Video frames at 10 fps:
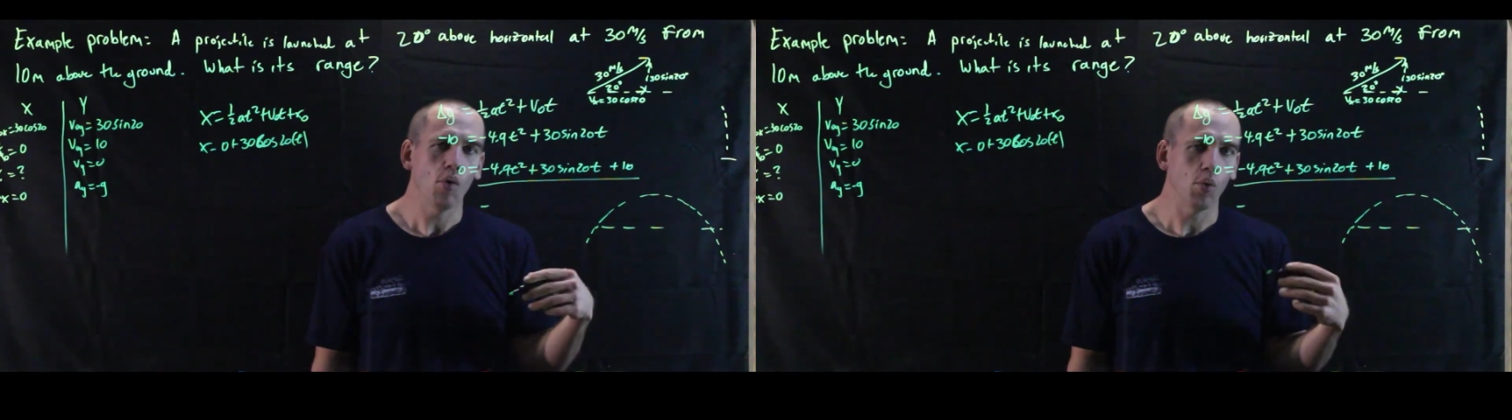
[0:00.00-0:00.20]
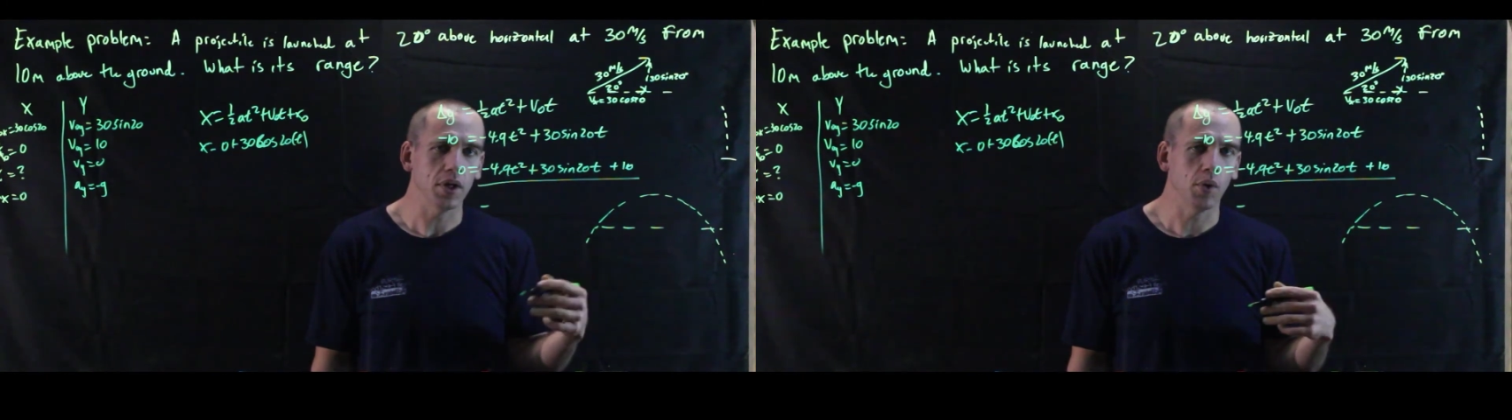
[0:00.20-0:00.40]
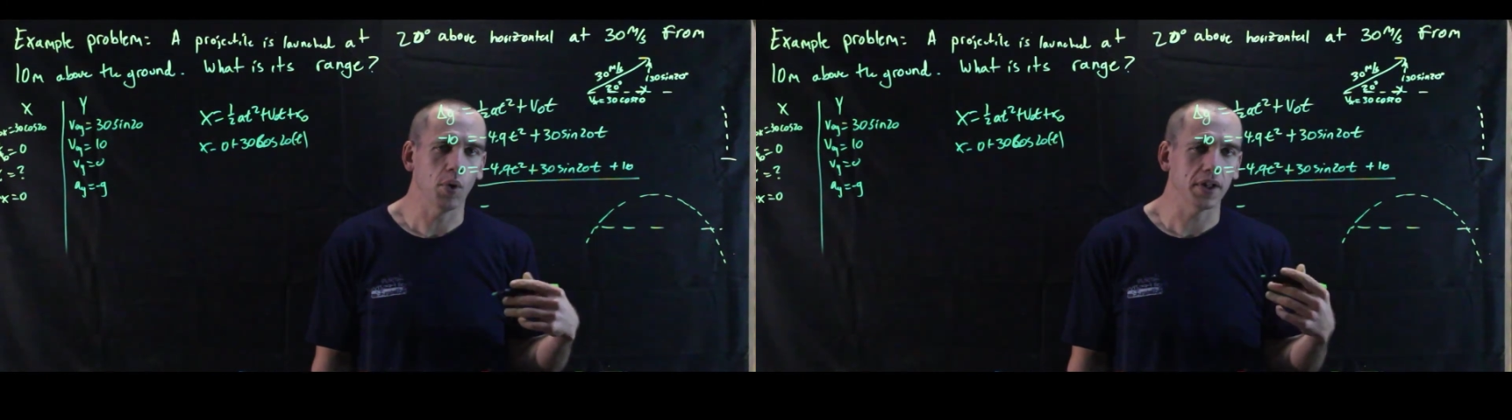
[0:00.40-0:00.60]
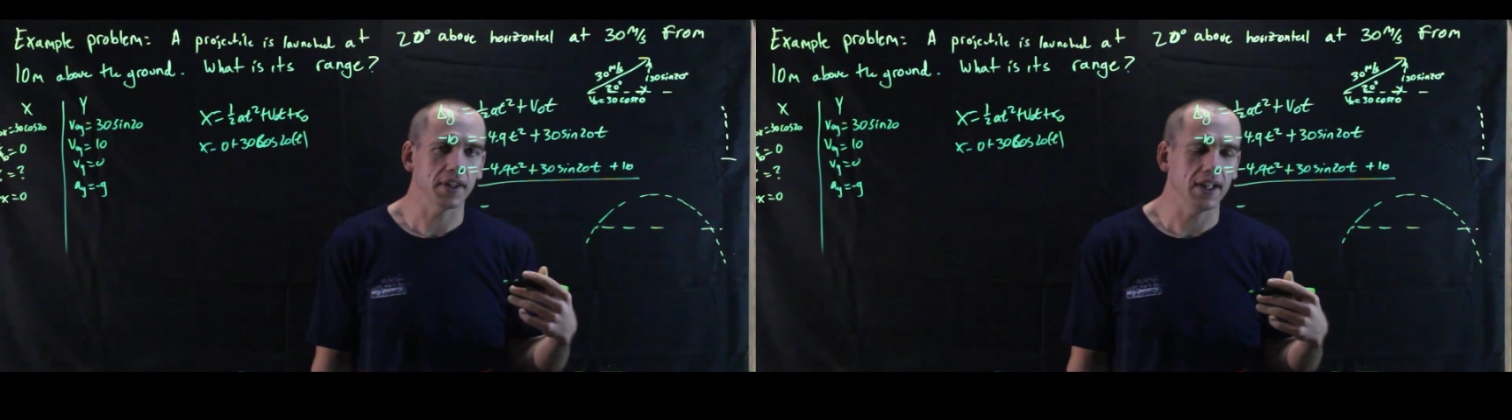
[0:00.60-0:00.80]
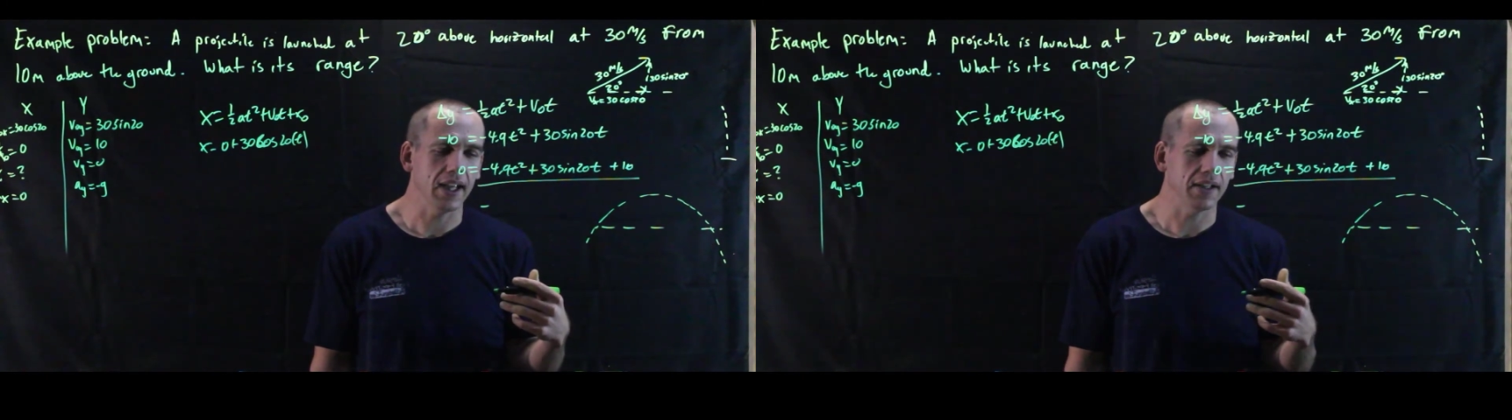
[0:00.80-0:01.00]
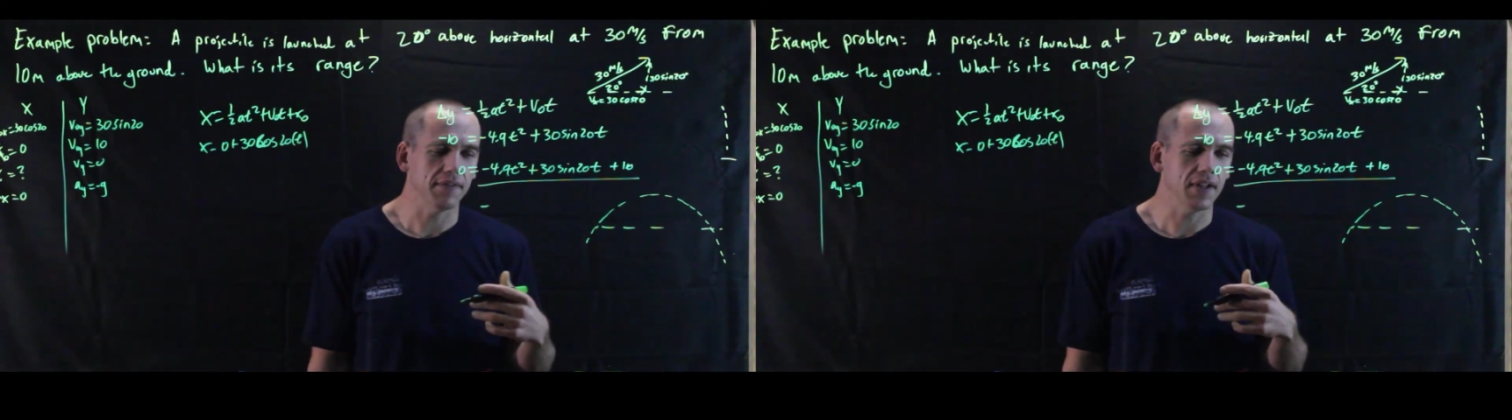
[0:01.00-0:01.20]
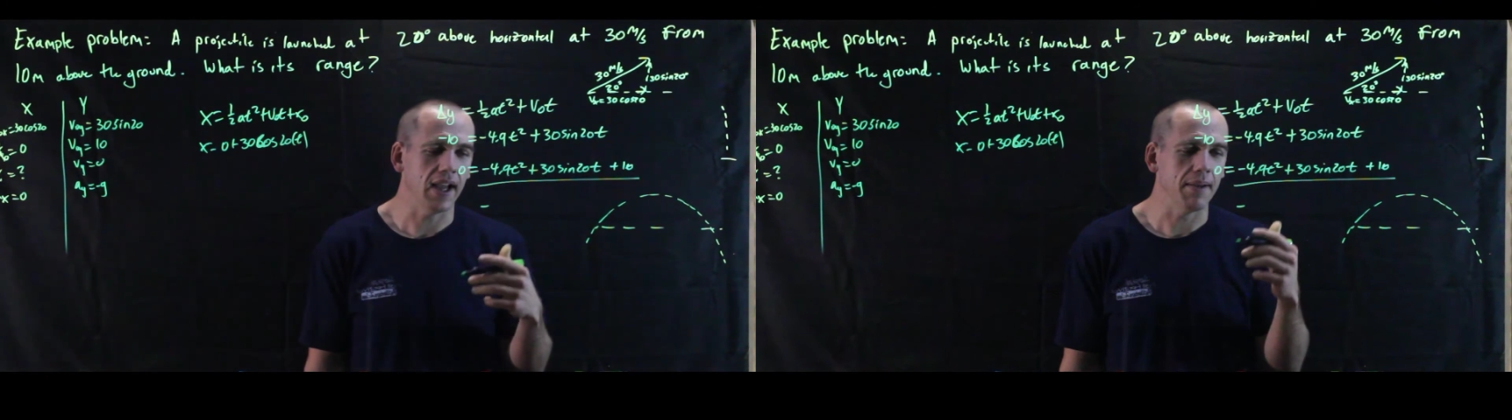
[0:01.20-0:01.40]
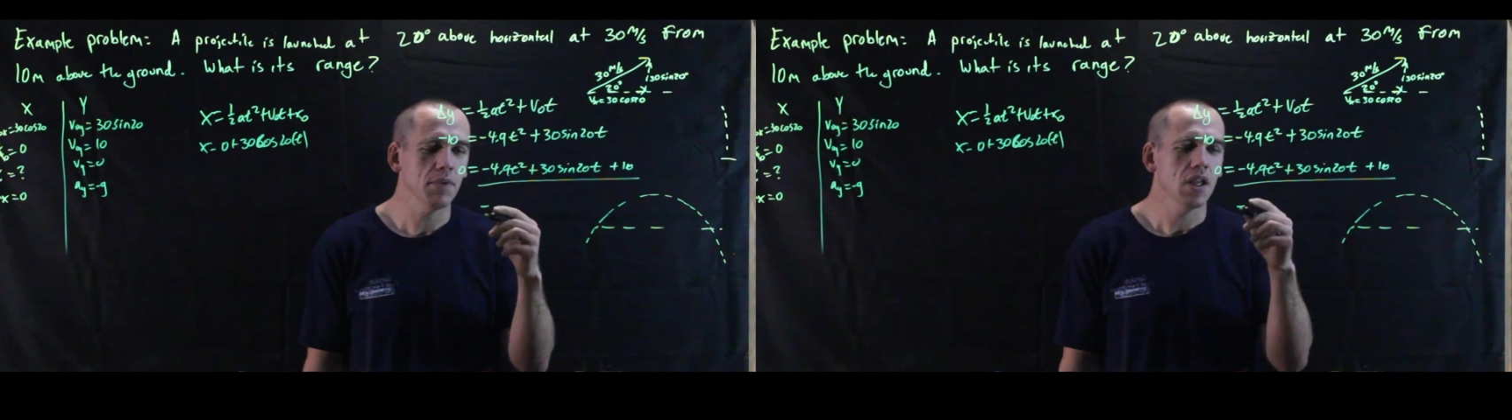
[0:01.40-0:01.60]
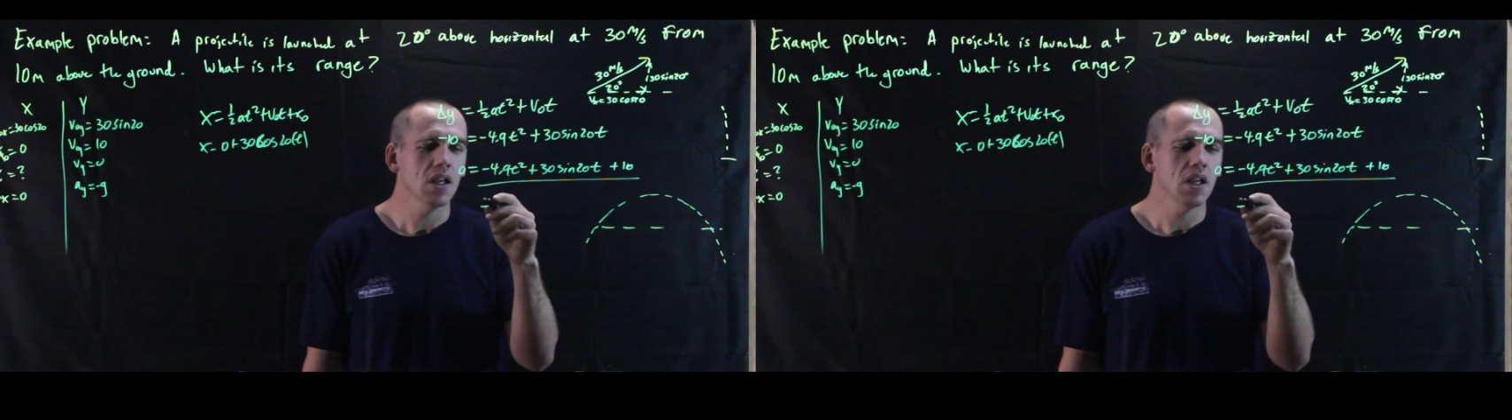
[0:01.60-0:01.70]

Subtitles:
We don't want the negative time.